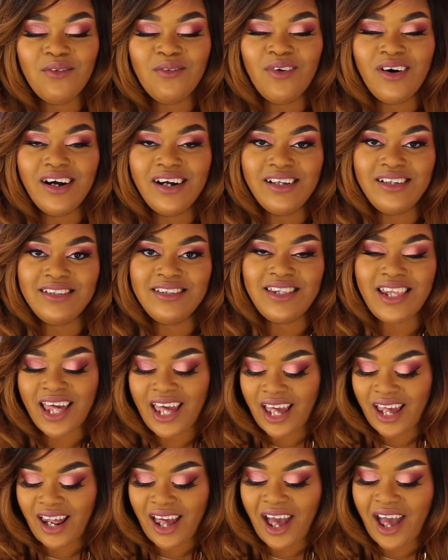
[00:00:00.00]
ones
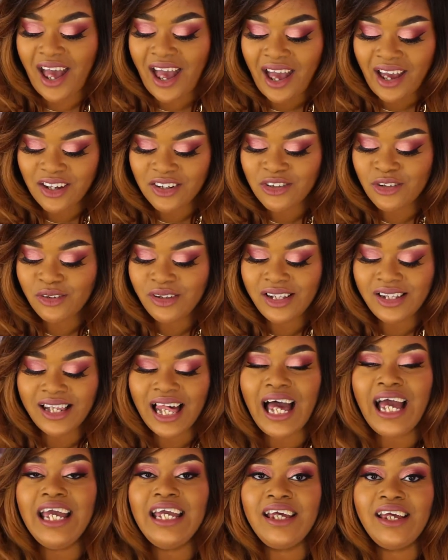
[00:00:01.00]
that I actually
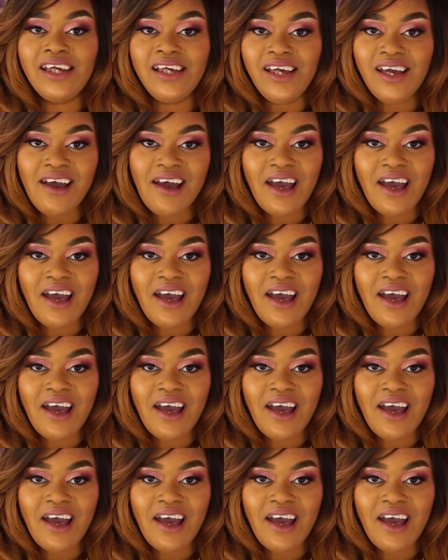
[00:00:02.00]
like